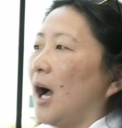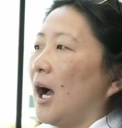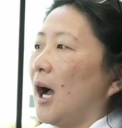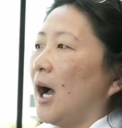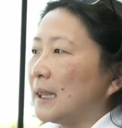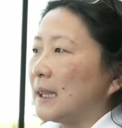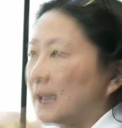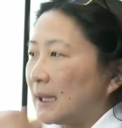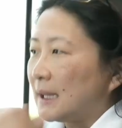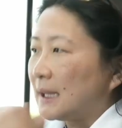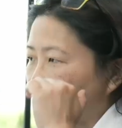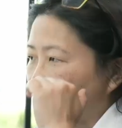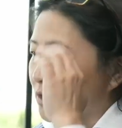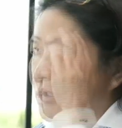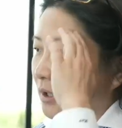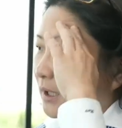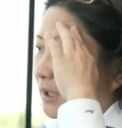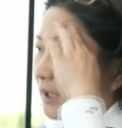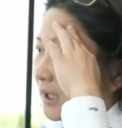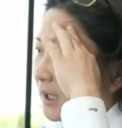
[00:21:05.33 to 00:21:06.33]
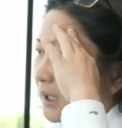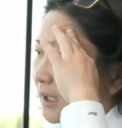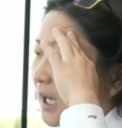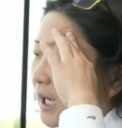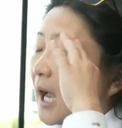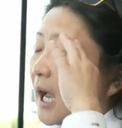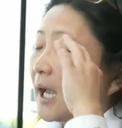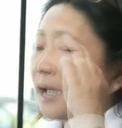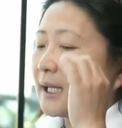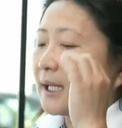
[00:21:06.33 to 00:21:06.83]
literally, I
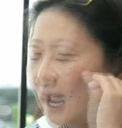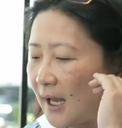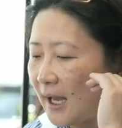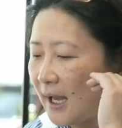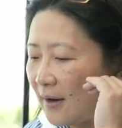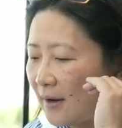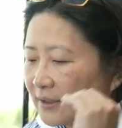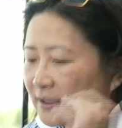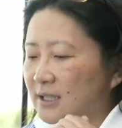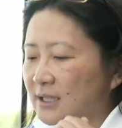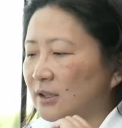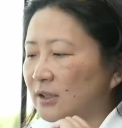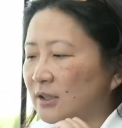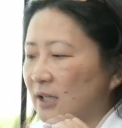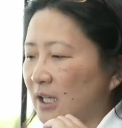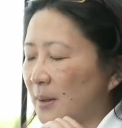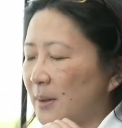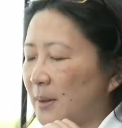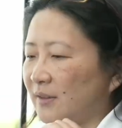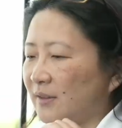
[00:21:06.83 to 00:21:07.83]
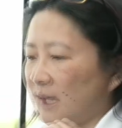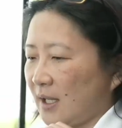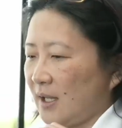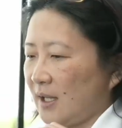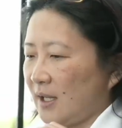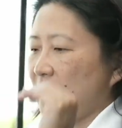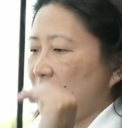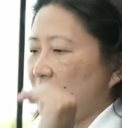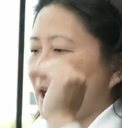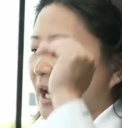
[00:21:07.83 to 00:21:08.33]
every single time I've done
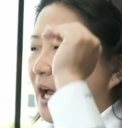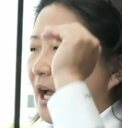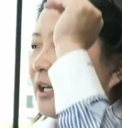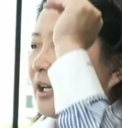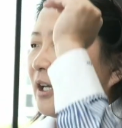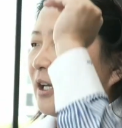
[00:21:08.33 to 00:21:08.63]
it, I could